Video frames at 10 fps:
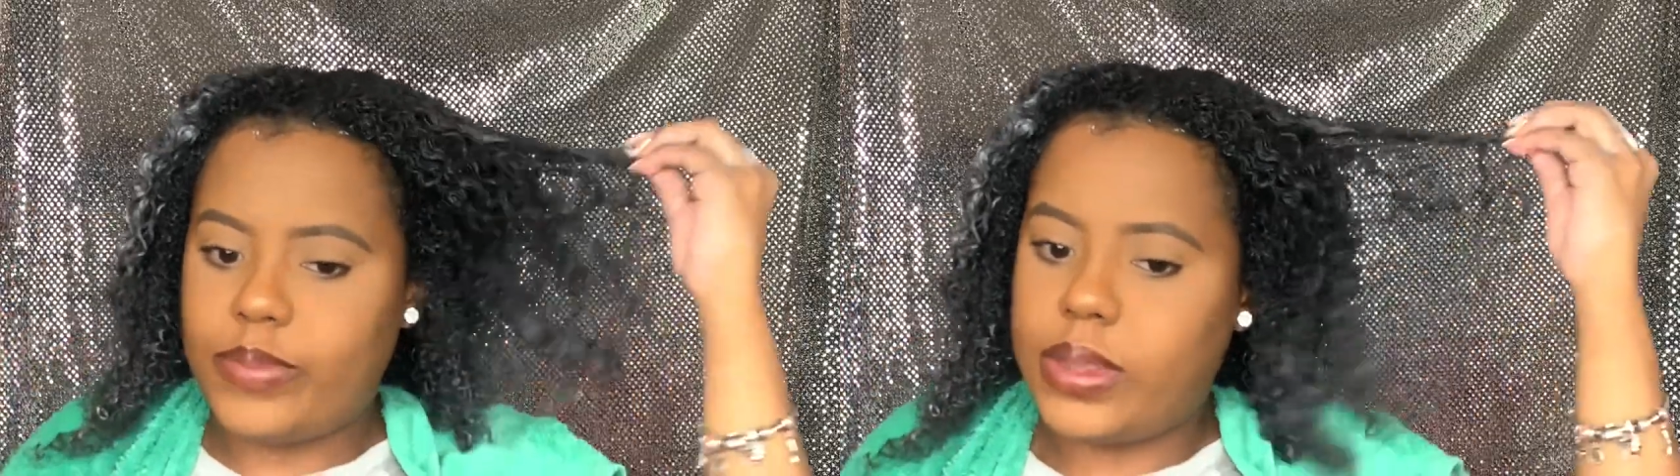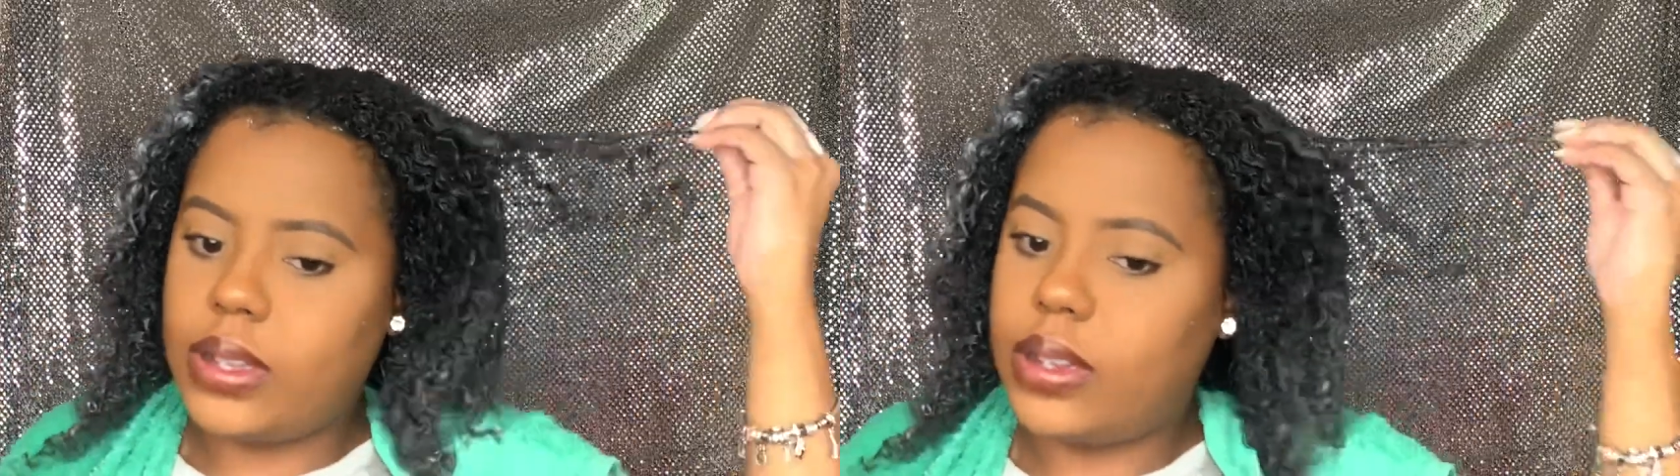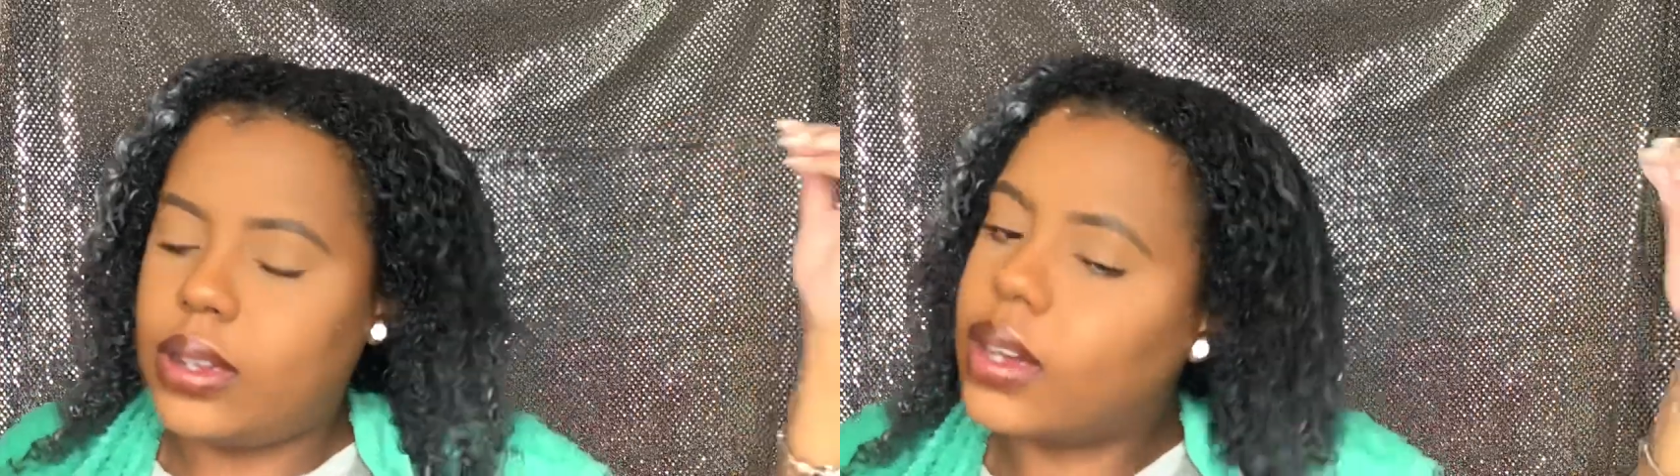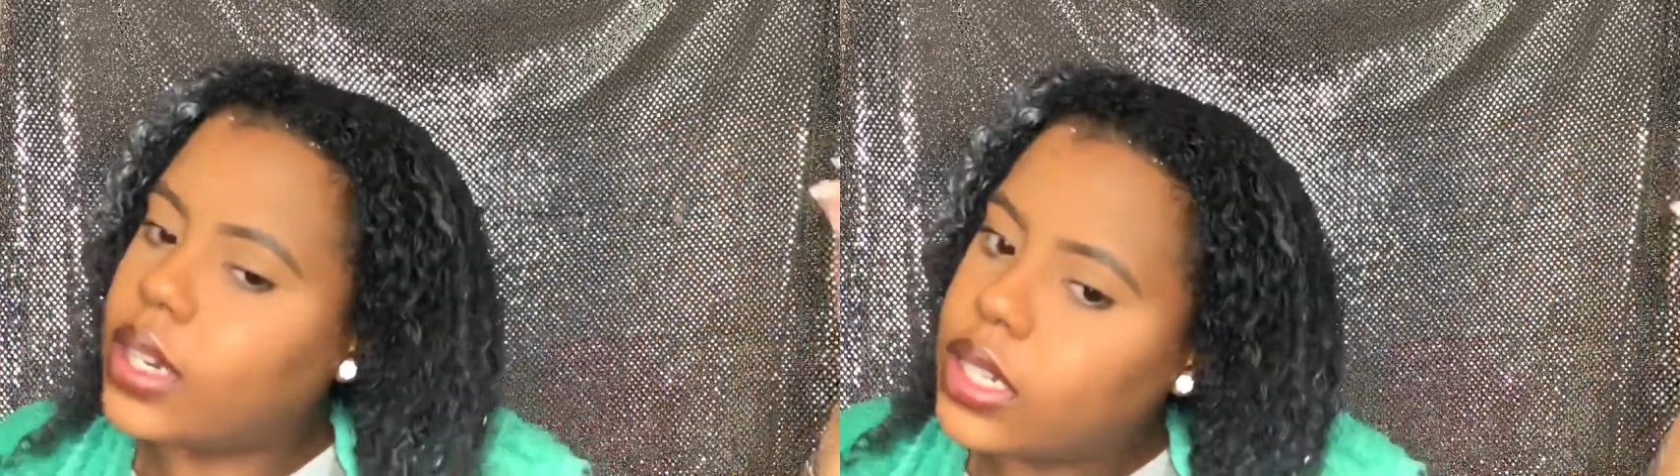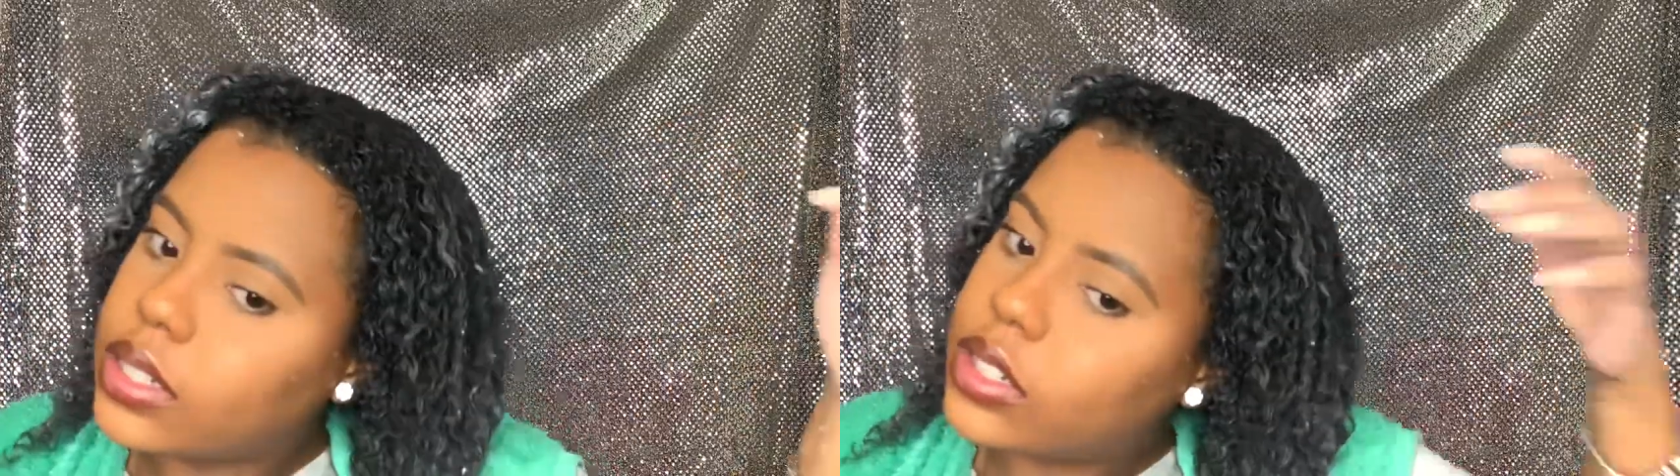the
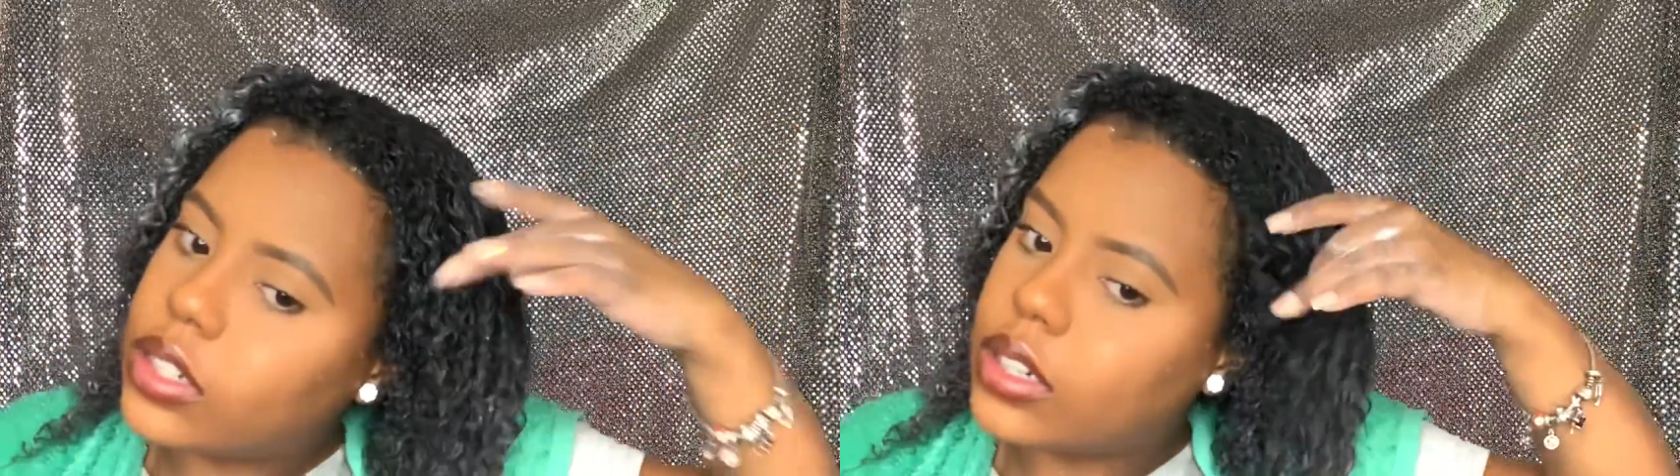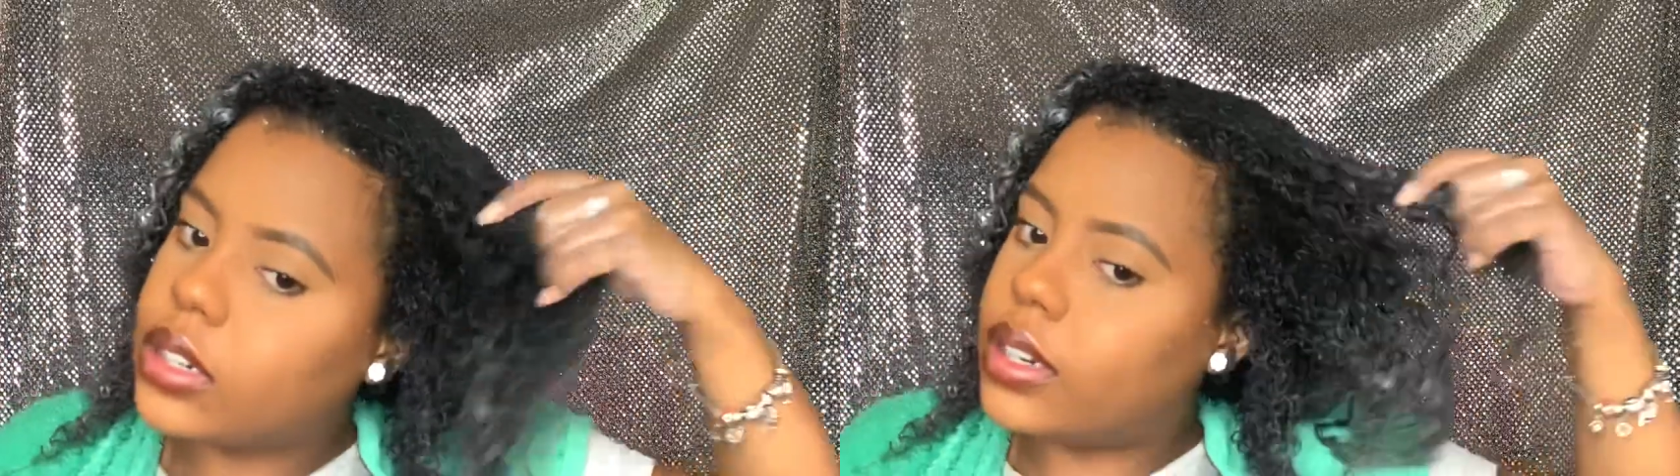conditioner,